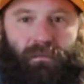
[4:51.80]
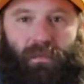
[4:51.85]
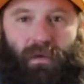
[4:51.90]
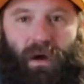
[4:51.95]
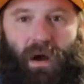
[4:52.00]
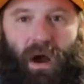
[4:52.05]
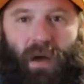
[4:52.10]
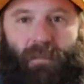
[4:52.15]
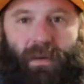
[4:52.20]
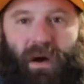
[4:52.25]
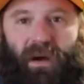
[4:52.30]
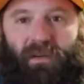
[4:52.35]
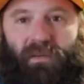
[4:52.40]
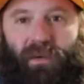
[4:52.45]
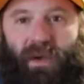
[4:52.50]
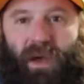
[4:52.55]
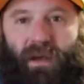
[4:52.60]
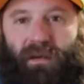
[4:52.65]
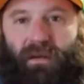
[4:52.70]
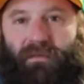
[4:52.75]
All right, guys,
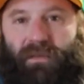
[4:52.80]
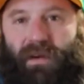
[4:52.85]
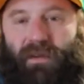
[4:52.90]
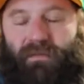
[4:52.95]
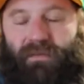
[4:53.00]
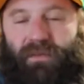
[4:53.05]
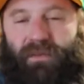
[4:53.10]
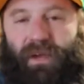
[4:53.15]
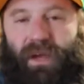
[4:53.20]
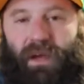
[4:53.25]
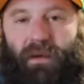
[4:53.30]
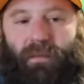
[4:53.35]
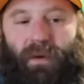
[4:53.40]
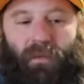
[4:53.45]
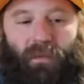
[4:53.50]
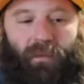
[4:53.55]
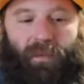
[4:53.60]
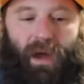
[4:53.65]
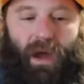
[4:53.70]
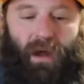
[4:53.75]
we had an eventful day, but
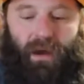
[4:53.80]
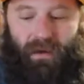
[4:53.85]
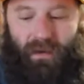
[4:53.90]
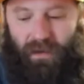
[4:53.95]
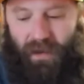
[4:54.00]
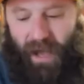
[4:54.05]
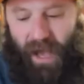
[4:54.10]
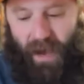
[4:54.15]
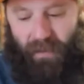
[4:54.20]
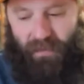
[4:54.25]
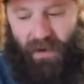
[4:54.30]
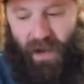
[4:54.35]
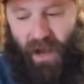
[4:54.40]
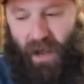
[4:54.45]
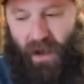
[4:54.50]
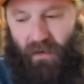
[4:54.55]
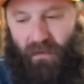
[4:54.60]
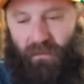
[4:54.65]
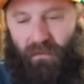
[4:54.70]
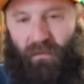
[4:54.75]
we're back in the lab
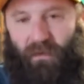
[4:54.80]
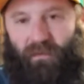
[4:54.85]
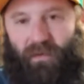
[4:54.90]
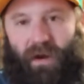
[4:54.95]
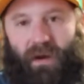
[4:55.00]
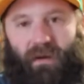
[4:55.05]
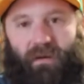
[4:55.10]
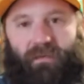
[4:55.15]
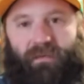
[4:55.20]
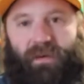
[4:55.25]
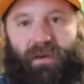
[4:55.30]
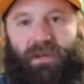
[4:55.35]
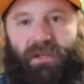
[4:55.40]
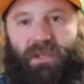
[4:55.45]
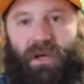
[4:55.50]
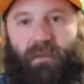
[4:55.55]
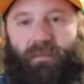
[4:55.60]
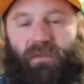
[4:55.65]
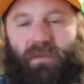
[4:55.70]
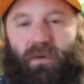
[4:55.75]
now and we're ready to finish
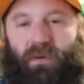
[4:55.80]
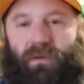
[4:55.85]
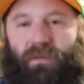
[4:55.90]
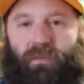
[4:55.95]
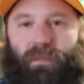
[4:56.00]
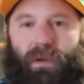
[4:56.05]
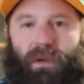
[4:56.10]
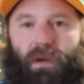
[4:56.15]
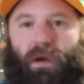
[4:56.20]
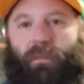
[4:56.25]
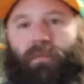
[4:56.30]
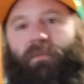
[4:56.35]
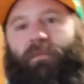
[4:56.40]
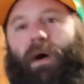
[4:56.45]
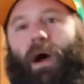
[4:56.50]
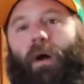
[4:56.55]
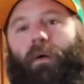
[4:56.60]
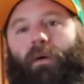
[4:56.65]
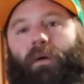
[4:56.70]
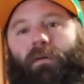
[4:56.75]
up. So it's been a couple of
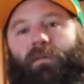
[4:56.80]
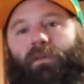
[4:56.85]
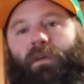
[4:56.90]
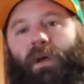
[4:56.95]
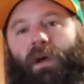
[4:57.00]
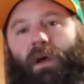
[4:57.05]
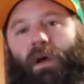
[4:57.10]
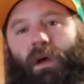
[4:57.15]
hours.